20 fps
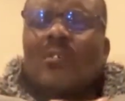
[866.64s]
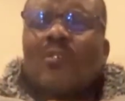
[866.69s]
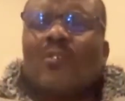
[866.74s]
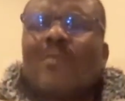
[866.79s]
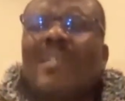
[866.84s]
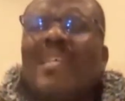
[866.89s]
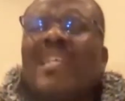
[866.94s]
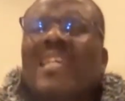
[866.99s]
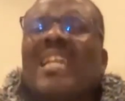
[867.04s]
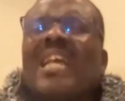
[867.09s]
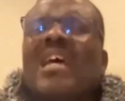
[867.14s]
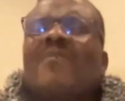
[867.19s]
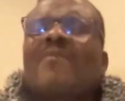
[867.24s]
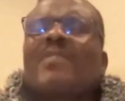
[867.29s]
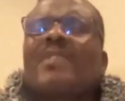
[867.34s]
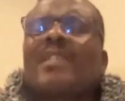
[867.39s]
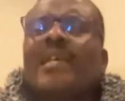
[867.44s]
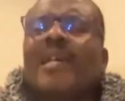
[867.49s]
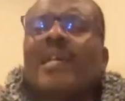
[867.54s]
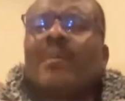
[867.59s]
to be
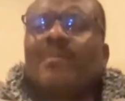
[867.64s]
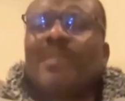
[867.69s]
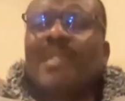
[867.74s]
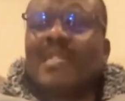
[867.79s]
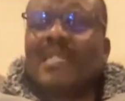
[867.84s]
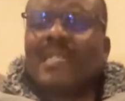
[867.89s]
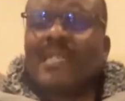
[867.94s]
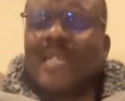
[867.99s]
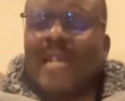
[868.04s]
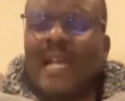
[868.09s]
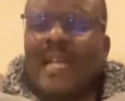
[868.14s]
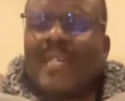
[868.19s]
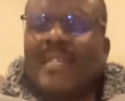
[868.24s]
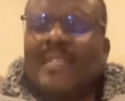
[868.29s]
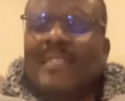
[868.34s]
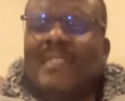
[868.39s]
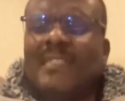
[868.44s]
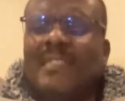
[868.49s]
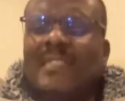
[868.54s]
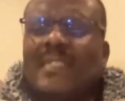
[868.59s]
loving and being
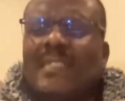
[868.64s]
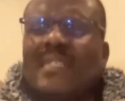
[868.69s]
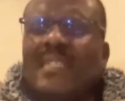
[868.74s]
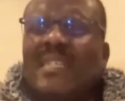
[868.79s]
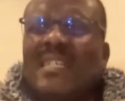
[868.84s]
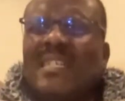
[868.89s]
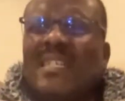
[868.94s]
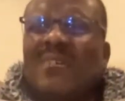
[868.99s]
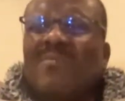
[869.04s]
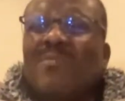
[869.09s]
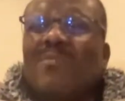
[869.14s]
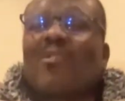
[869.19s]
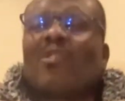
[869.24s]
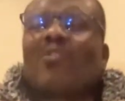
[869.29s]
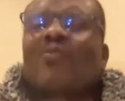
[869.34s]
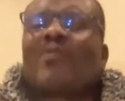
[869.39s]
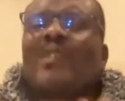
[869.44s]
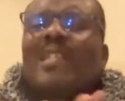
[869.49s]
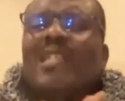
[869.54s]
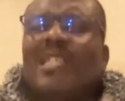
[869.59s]
kind
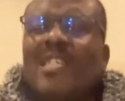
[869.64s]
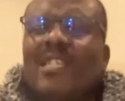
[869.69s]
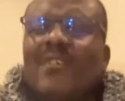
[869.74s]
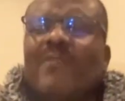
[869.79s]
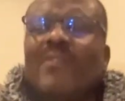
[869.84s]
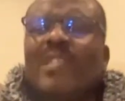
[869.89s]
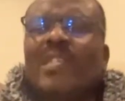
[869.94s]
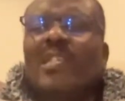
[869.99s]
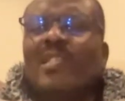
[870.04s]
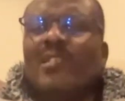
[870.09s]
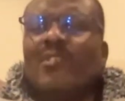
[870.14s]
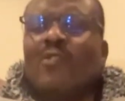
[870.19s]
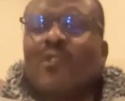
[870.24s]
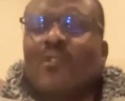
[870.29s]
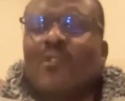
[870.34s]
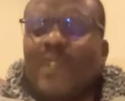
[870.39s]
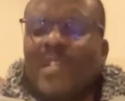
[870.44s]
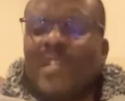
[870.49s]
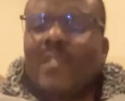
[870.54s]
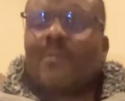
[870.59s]
because we live in your
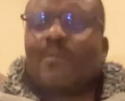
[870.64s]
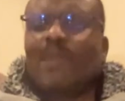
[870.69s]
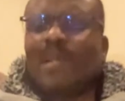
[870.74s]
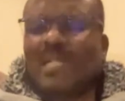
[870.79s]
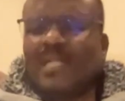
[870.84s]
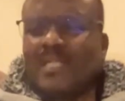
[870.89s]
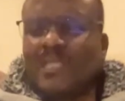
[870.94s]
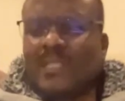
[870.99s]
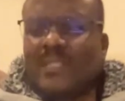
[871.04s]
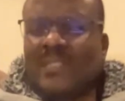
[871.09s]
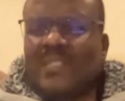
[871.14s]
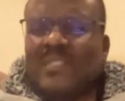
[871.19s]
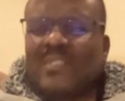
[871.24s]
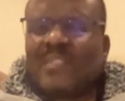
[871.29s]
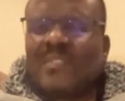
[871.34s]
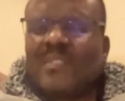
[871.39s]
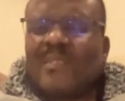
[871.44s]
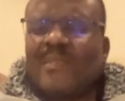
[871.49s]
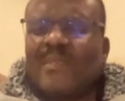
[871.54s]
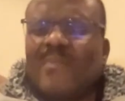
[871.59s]
very presence.
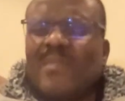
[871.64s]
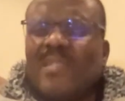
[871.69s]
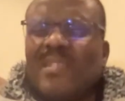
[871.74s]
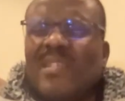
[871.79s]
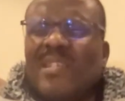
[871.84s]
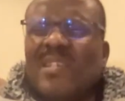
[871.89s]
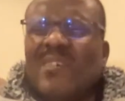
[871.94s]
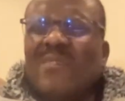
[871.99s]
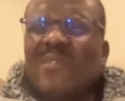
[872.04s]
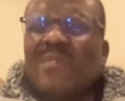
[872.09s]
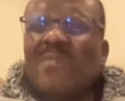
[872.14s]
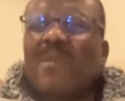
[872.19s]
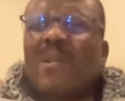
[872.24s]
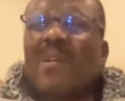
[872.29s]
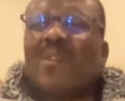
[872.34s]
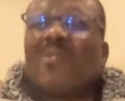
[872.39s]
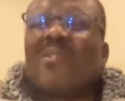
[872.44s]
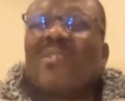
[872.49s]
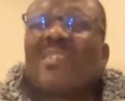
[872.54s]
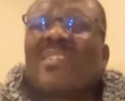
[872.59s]
We
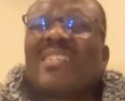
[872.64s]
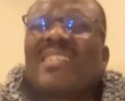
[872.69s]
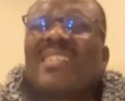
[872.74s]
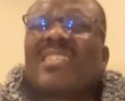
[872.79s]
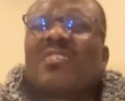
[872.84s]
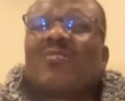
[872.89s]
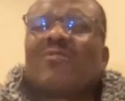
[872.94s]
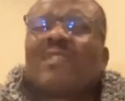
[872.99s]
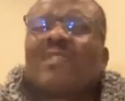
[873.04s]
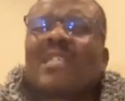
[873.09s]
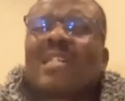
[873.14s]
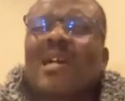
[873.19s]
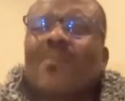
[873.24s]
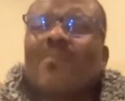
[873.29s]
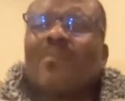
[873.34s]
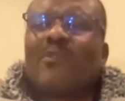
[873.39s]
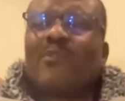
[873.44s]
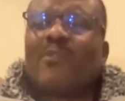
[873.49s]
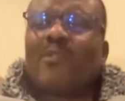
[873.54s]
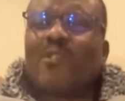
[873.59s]
pray, Lord, that as we
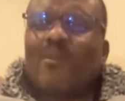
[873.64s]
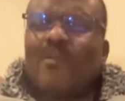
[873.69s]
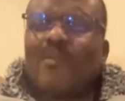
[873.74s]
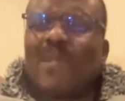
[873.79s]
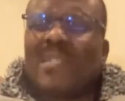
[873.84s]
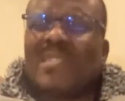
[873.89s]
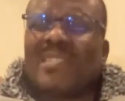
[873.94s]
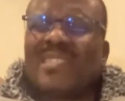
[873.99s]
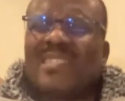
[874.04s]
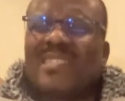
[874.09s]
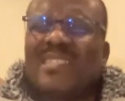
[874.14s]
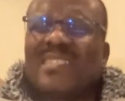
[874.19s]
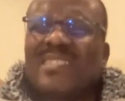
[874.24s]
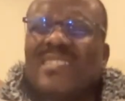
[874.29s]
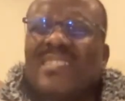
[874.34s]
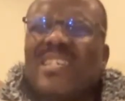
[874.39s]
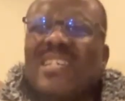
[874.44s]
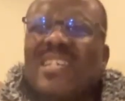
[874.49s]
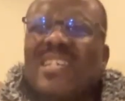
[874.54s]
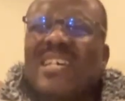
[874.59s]
come before your presence,
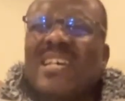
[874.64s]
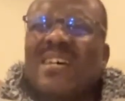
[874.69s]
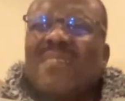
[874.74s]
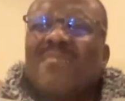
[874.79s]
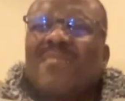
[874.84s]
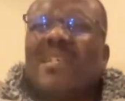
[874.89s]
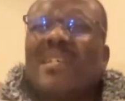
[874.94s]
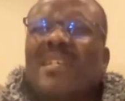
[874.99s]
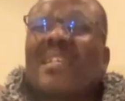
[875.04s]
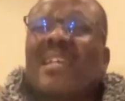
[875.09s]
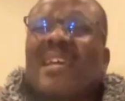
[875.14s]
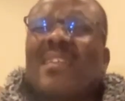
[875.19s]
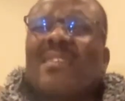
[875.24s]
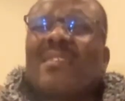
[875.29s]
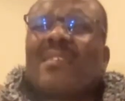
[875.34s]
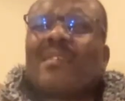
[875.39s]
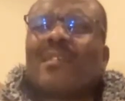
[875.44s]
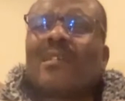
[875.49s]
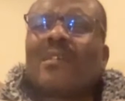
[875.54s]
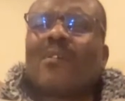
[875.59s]
may
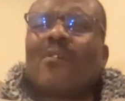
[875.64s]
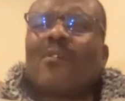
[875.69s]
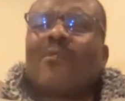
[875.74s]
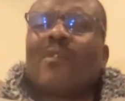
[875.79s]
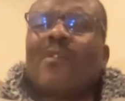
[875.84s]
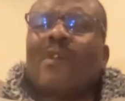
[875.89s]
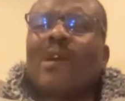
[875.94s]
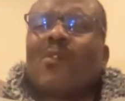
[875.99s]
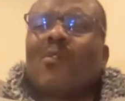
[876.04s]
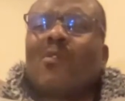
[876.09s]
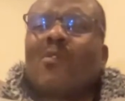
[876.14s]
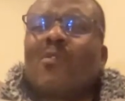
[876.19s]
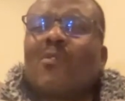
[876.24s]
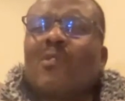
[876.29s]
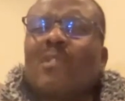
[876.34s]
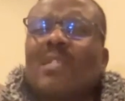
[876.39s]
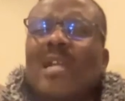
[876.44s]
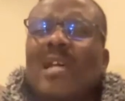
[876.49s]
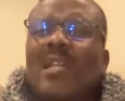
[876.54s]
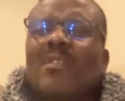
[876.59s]
nothing of our
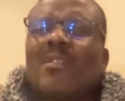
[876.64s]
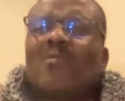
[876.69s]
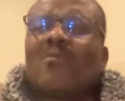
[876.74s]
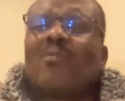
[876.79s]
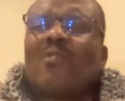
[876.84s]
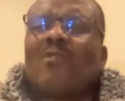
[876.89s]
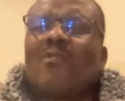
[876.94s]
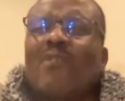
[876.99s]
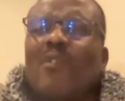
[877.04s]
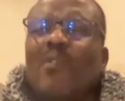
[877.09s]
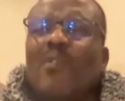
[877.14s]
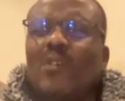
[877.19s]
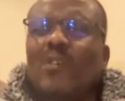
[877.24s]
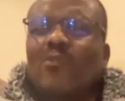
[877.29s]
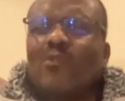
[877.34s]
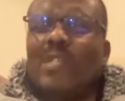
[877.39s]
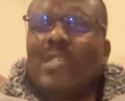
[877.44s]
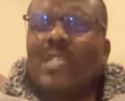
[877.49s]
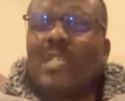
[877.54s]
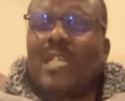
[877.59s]
own, nothing of our
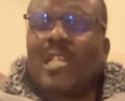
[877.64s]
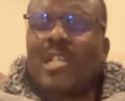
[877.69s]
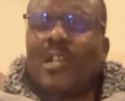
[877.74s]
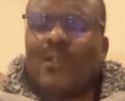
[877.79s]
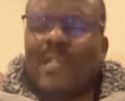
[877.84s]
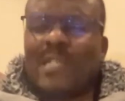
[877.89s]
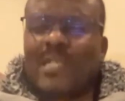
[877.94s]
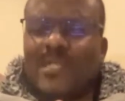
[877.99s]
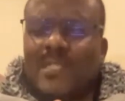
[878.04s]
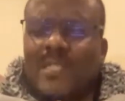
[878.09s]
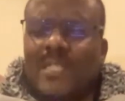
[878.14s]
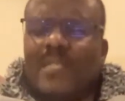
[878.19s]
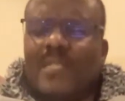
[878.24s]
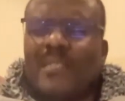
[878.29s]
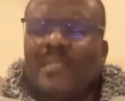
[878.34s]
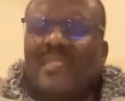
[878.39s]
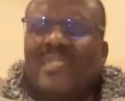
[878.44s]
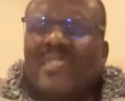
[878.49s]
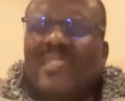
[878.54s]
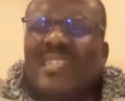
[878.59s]
doing and our
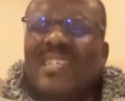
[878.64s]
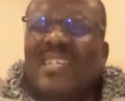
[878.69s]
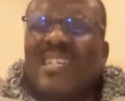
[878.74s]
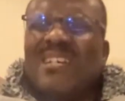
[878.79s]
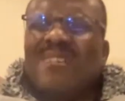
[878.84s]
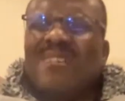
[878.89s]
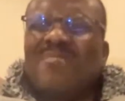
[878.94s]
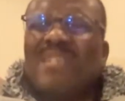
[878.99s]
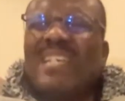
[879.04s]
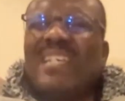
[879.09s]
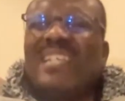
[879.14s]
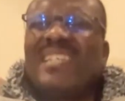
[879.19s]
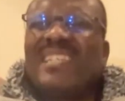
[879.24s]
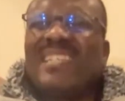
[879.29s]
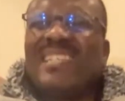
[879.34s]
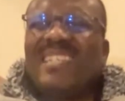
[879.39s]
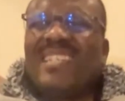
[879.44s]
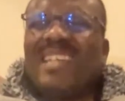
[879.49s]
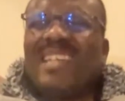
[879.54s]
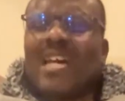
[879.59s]
saying may
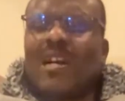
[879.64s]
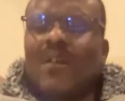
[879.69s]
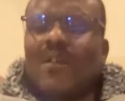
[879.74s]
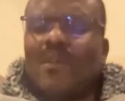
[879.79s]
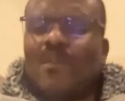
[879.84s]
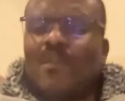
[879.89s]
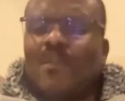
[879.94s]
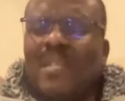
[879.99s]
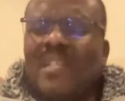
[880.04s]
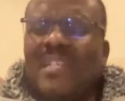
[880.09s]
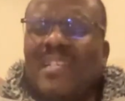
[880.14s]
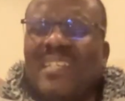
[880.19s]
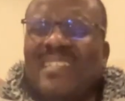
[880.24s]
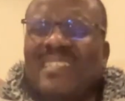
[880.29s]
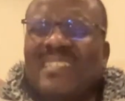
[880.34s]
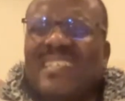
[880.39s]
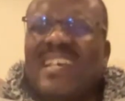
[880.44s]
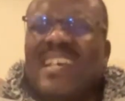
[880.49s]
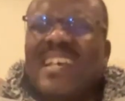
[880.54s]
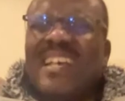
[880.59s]
hinder our
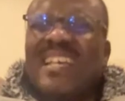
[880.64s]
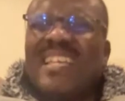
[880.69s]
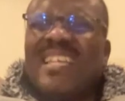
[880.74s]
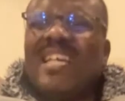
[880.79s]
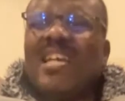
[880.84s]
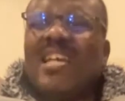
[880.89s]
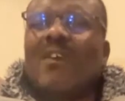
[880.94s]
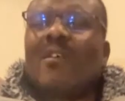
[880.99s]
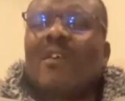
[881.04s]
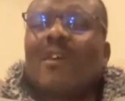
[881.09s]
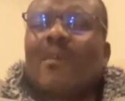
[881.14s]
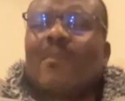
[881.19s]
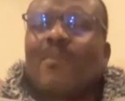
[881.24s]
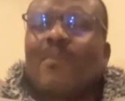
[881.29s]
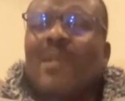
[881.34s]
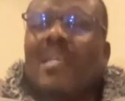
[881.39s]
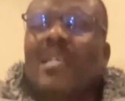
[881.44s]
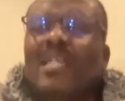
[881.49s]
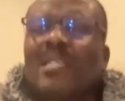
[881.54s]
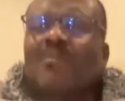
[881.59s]
prayers. Hear our
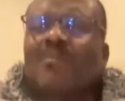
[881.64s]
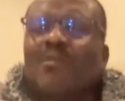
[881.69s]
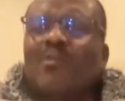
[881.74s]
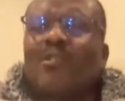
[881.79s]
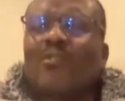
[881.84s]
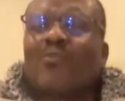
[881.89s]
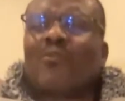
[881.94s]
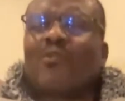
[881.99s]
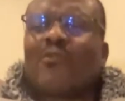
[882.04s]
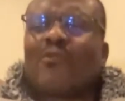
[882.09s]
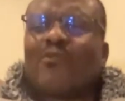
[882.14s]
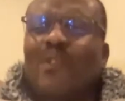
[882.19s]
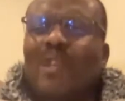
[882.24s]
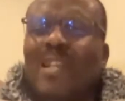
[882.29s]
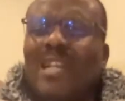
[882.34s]
prayers because of your